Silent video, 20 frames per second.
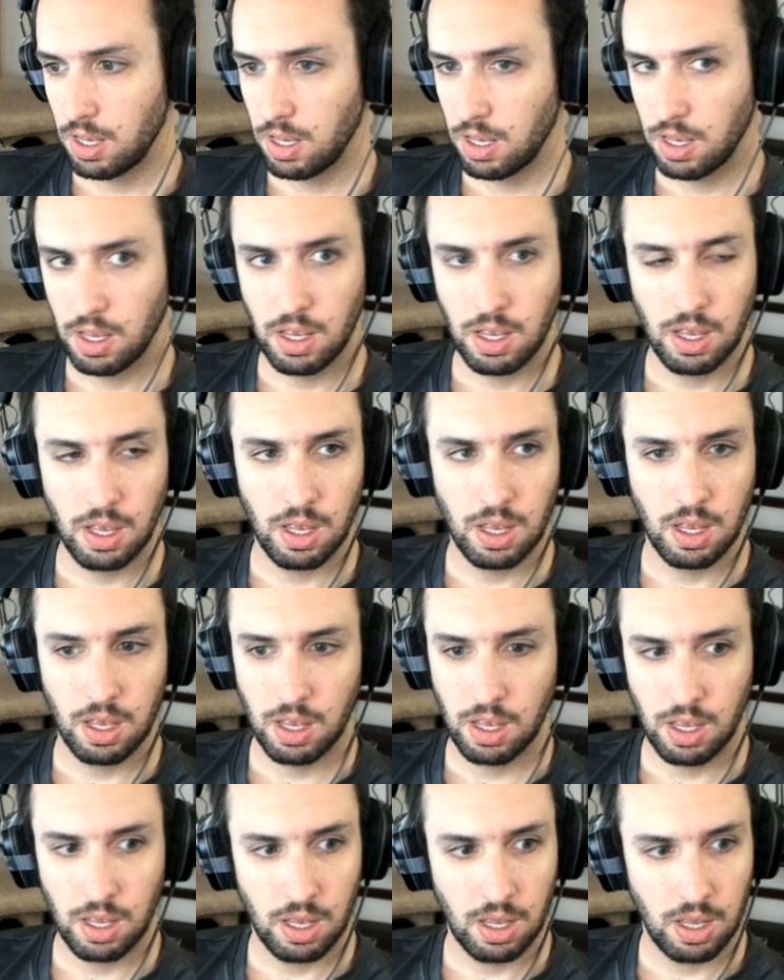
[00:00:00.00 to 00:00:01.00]
I'm ready.
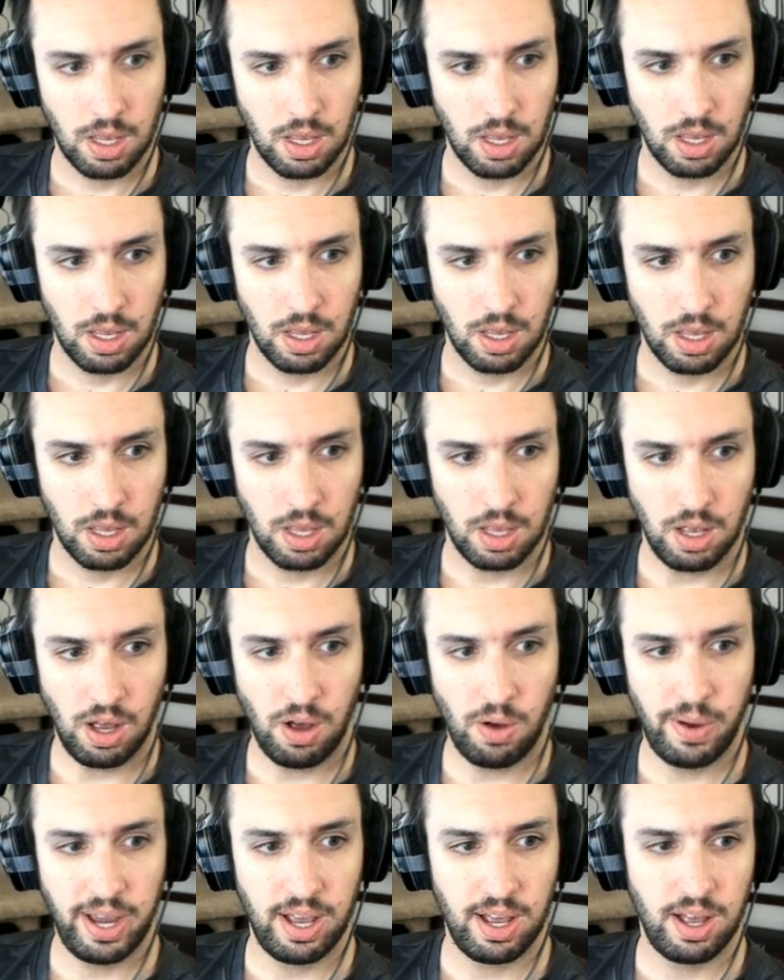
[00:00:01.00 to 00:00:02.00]

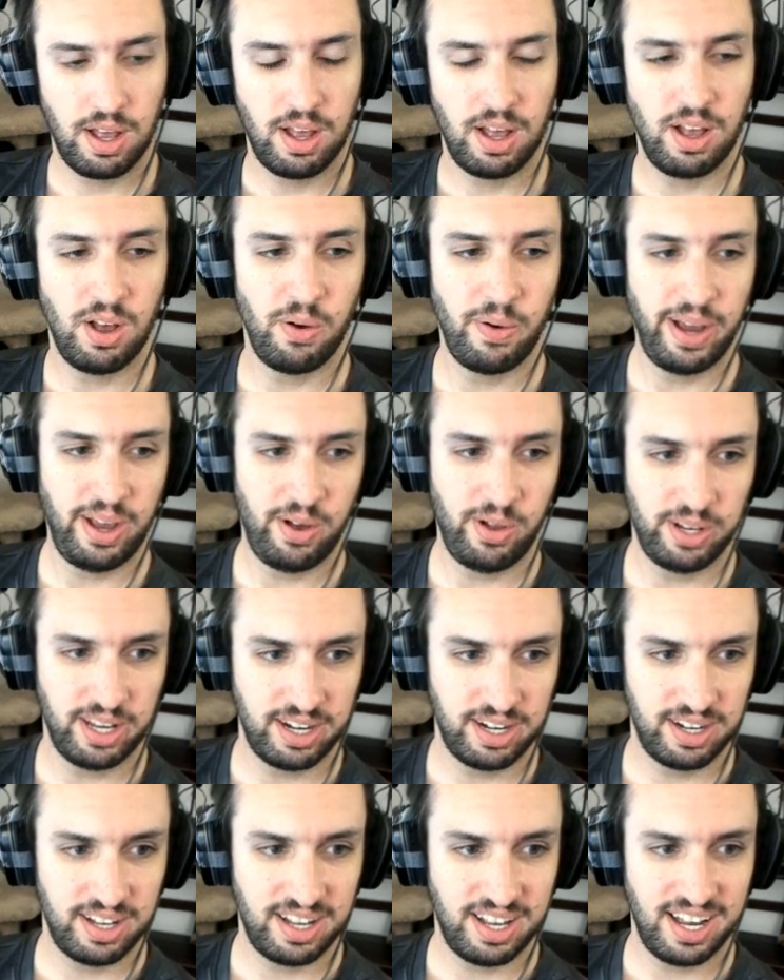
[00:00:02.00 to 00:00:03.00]
Oh wait, oh wait, hold
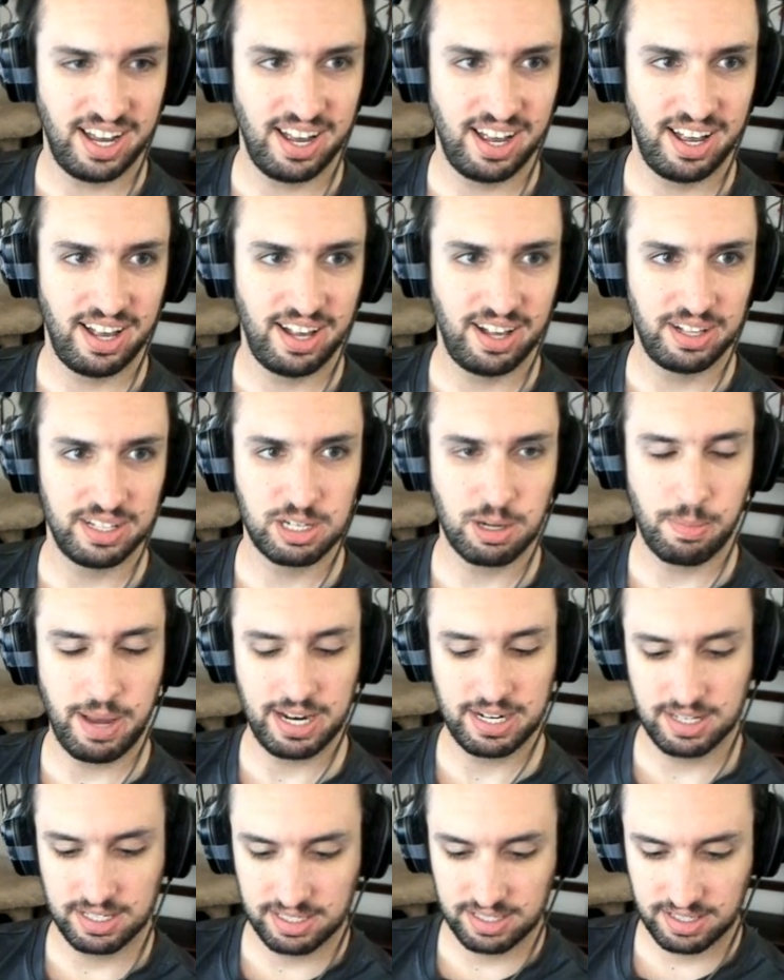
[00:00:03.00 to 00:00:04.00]
on. Uh, let's go
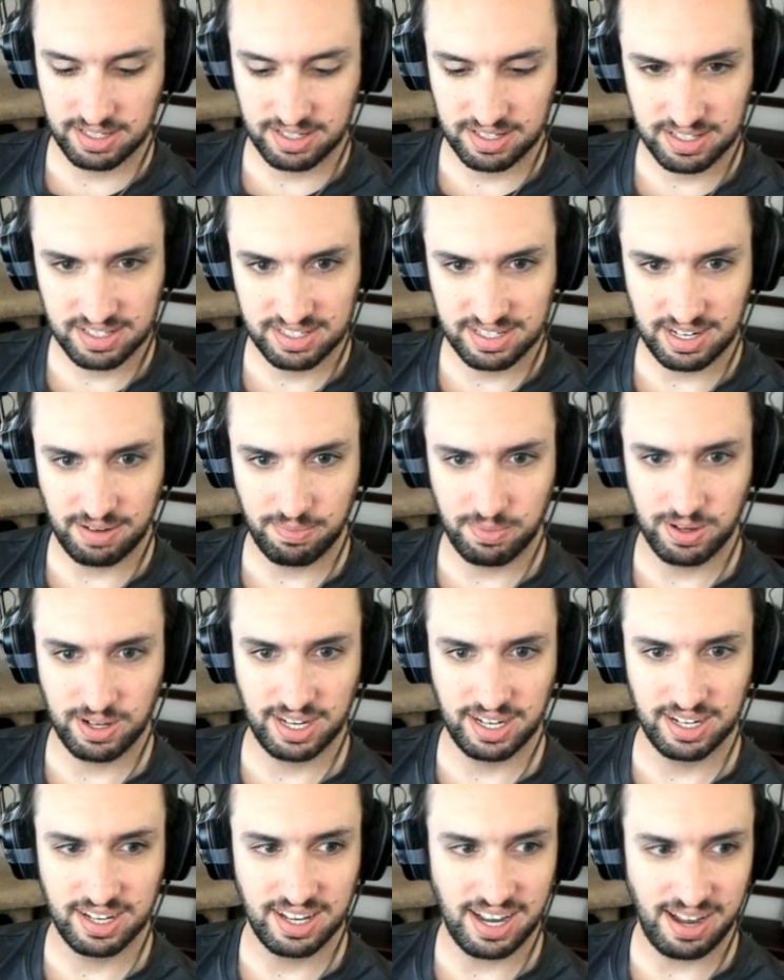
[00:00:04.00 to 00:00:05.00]
back to sideboarding.